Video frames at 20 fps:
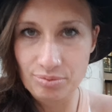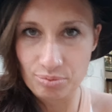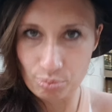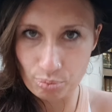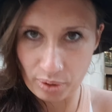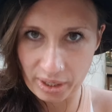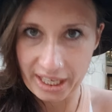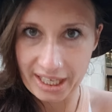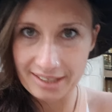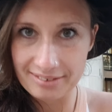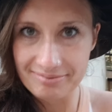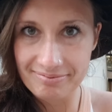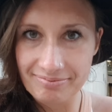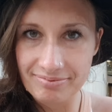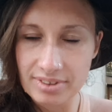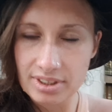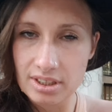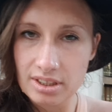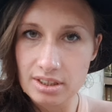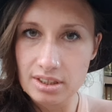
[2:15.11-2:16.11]
way.
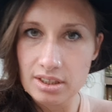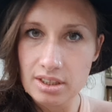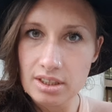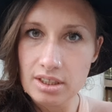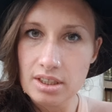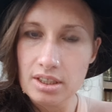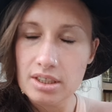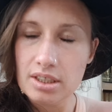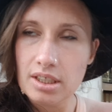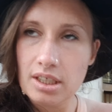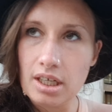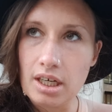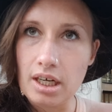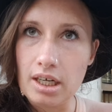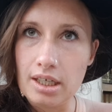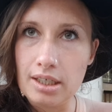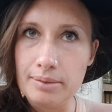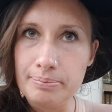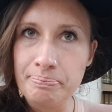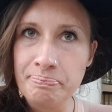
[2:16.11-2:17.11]

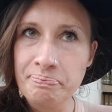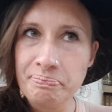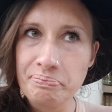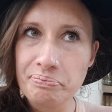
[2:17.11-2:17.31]
And